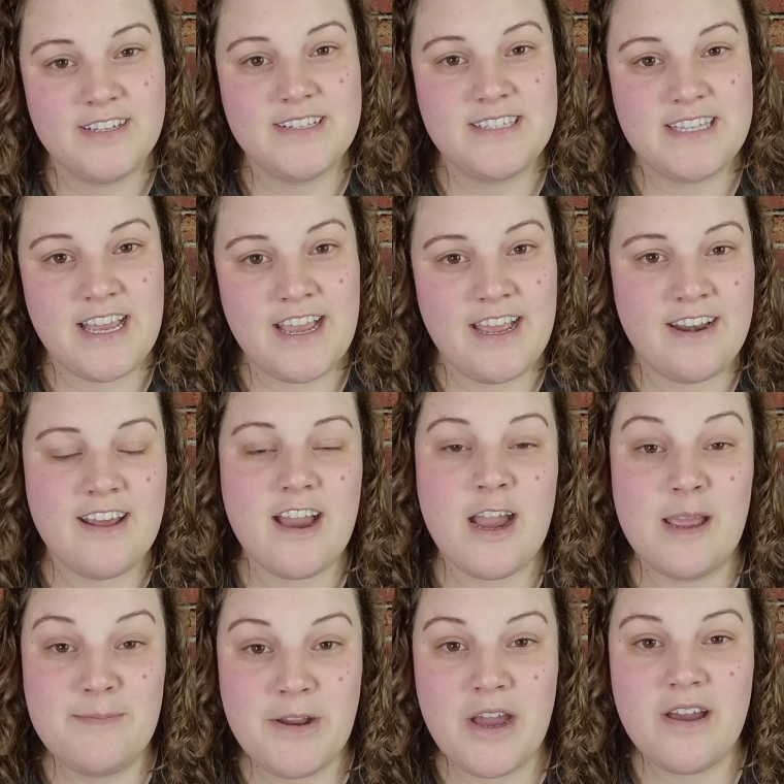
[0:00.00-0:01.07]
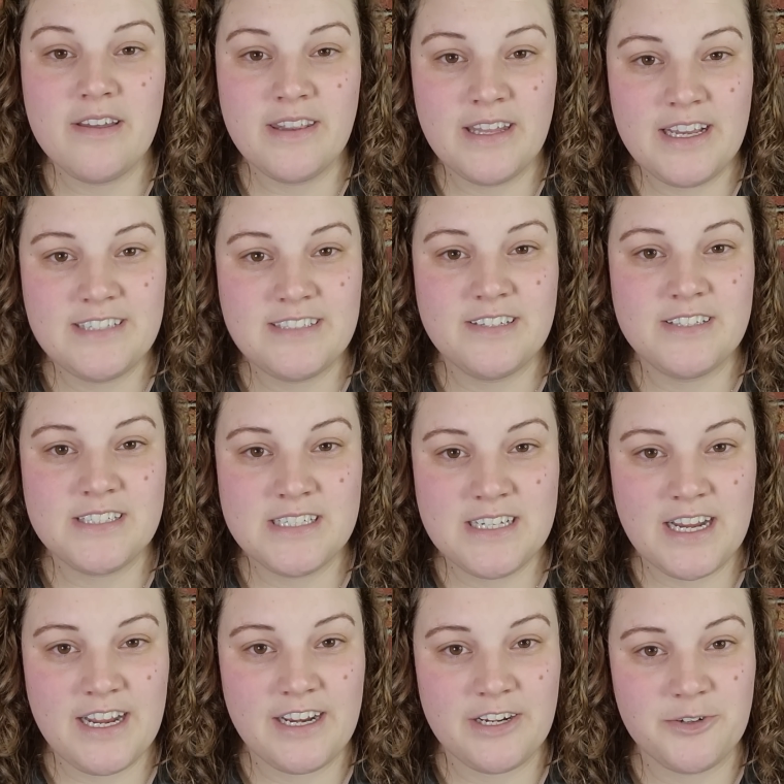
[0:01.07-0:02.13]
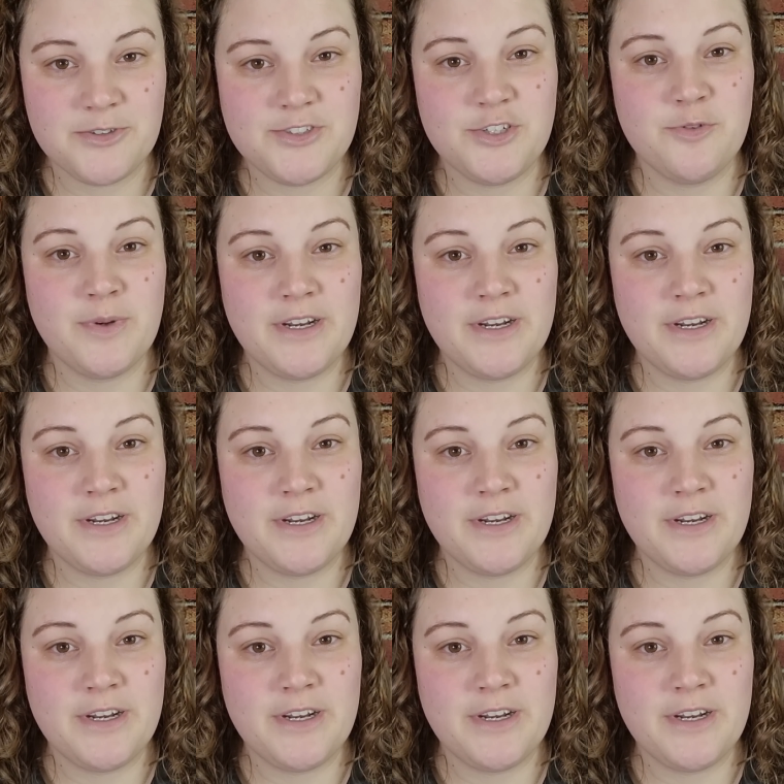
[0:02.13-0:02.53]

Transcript: said, I'm not licensed to diagnose you,